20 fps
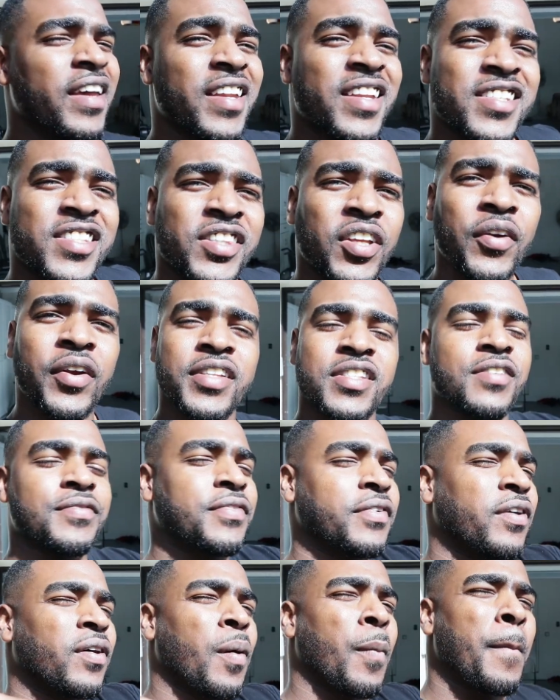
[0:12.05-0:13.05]
It is starting to
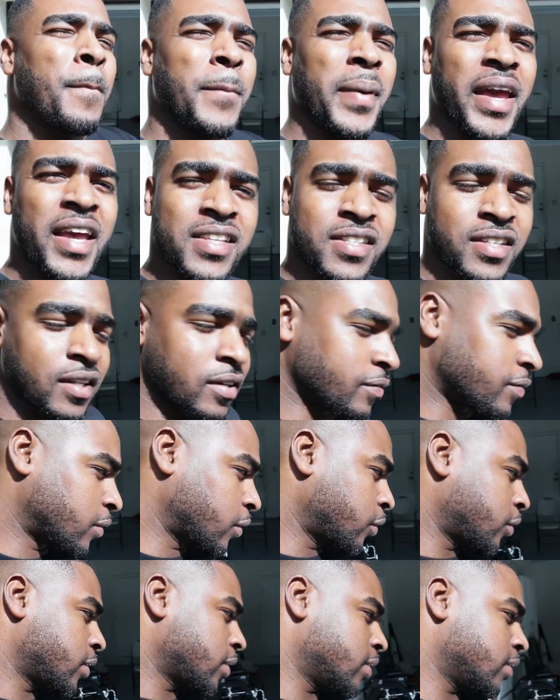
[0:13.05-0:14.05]
feel amazing in
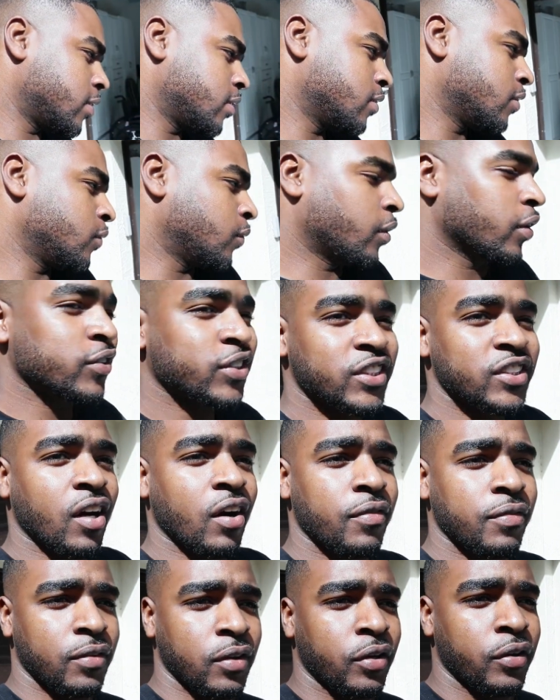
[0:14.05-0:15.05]
Florida. Well,
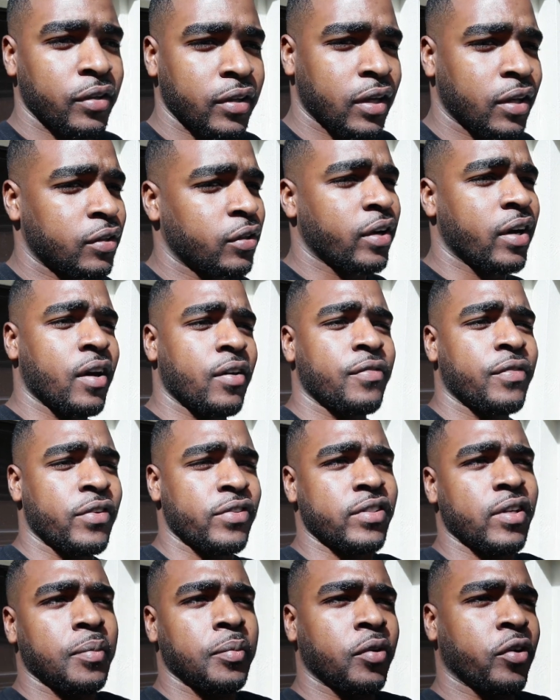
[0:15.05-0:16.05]
South Florida, I don't know how it
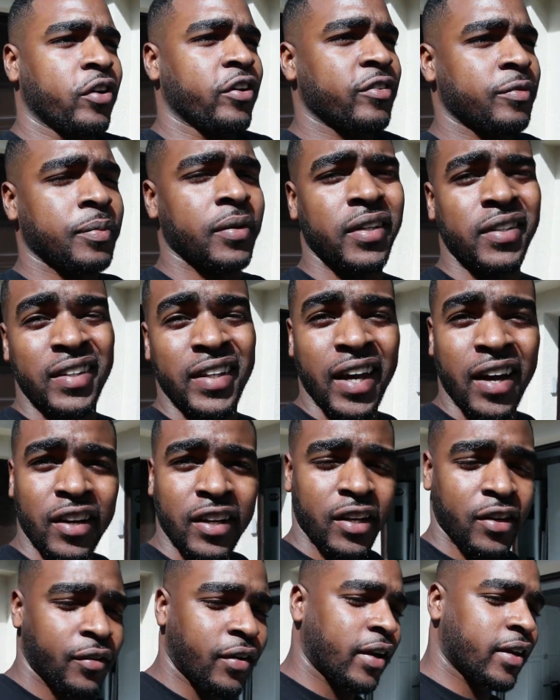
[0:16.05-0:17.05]
feels up north, but down
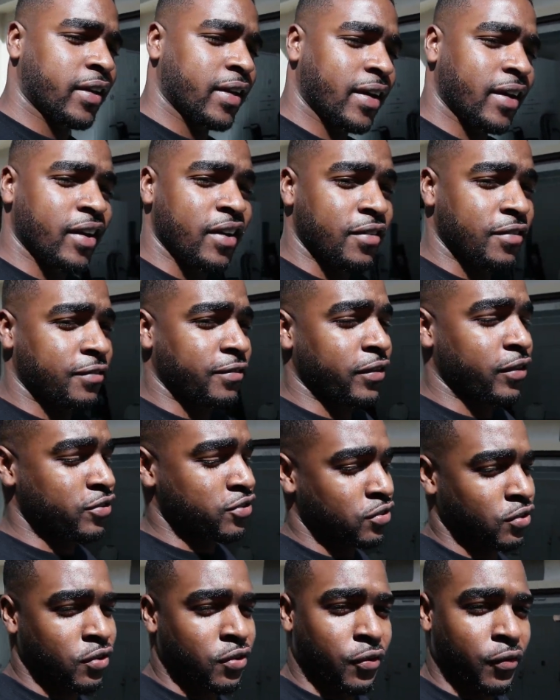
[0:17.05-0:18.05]
here right now, it
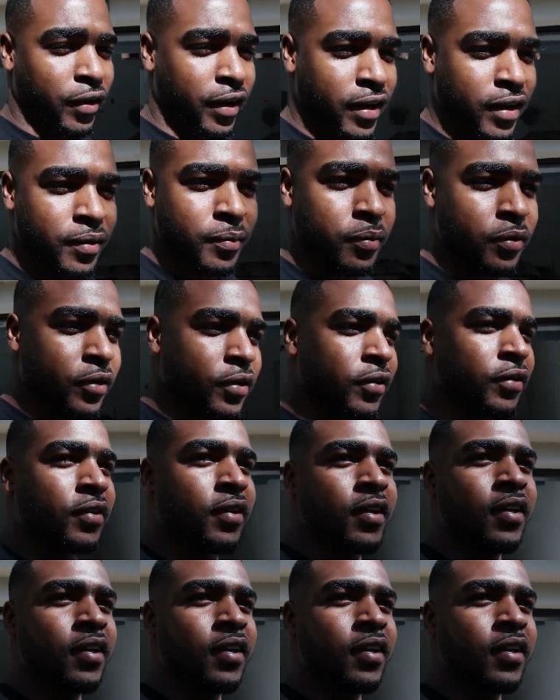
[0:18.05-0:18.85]
feels great, bro.